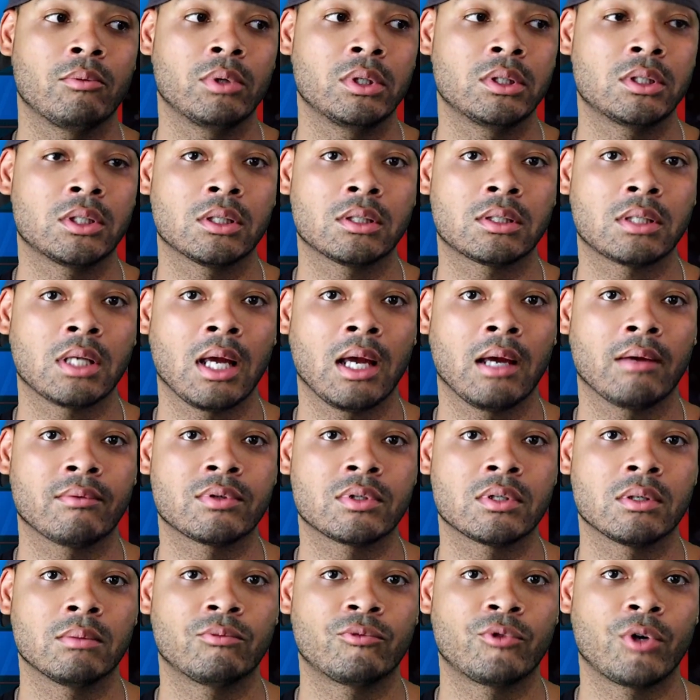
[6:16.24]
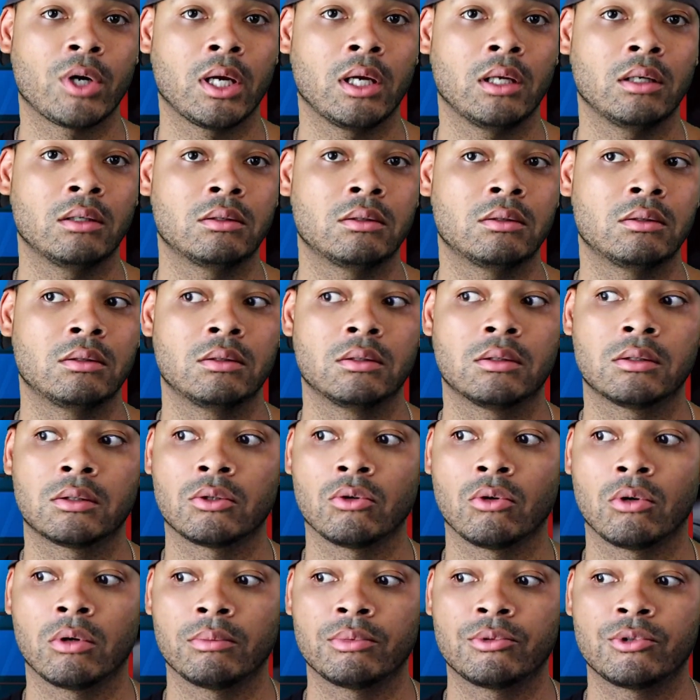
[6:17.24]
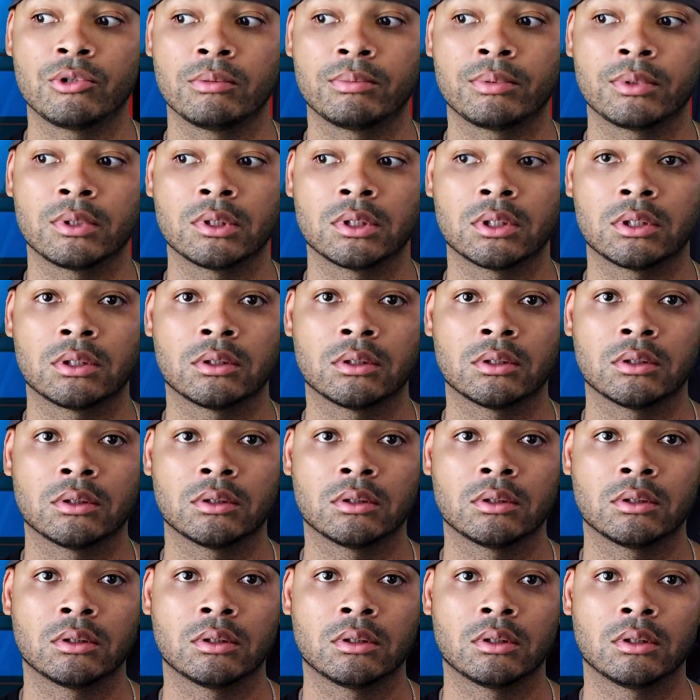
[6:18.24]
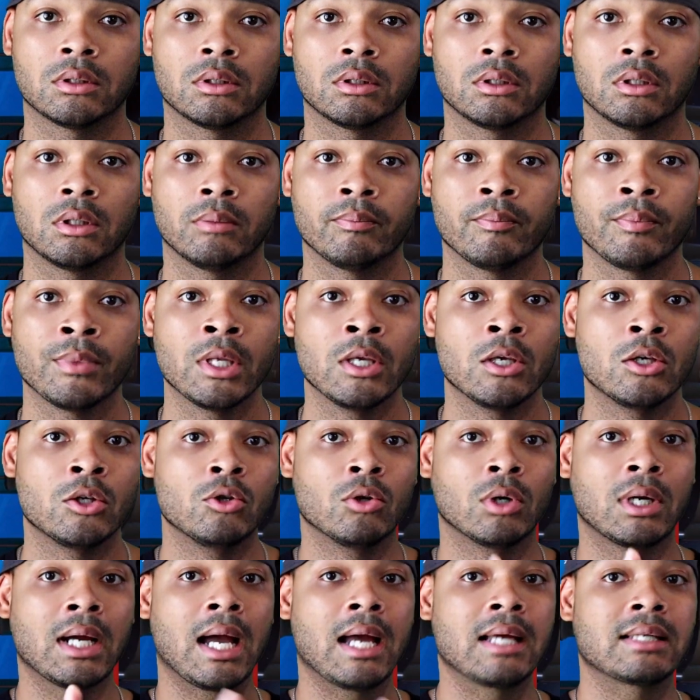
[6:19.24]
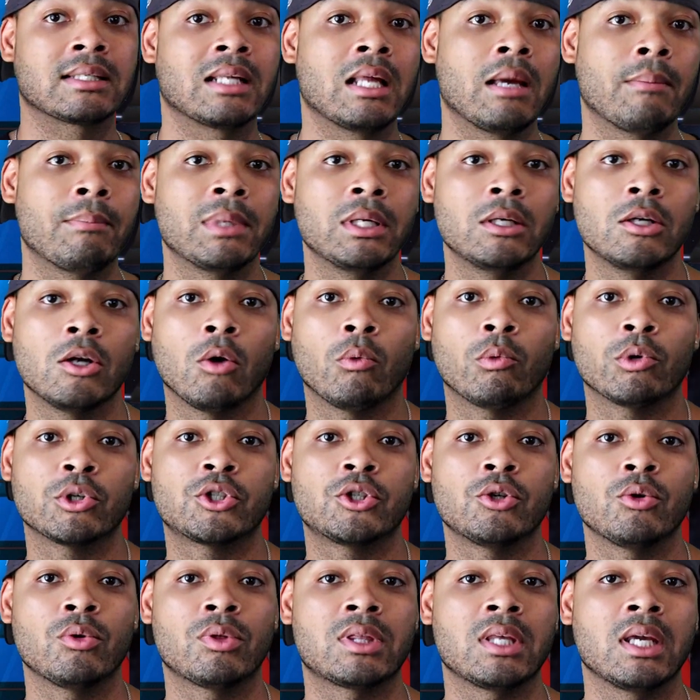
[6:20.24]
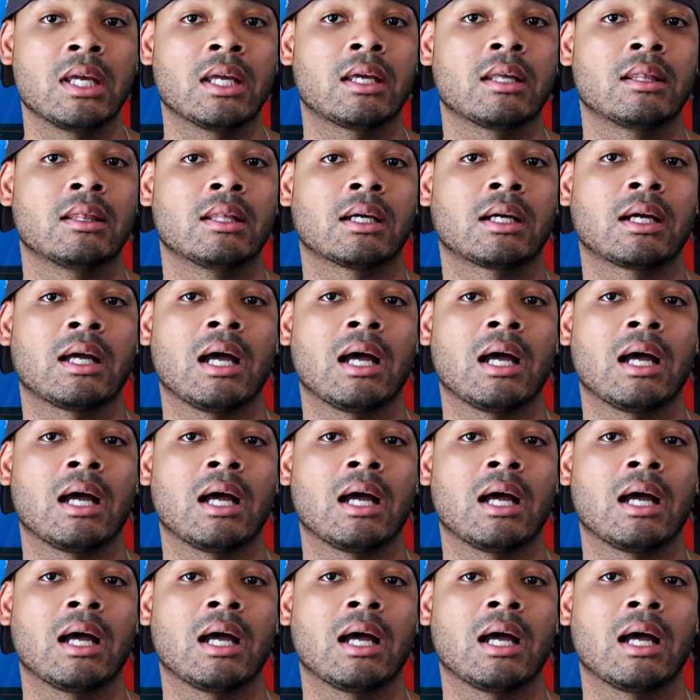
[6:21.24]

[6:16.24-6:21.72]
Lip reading: we just have some red stormtroopers. You guys let me know what you think in the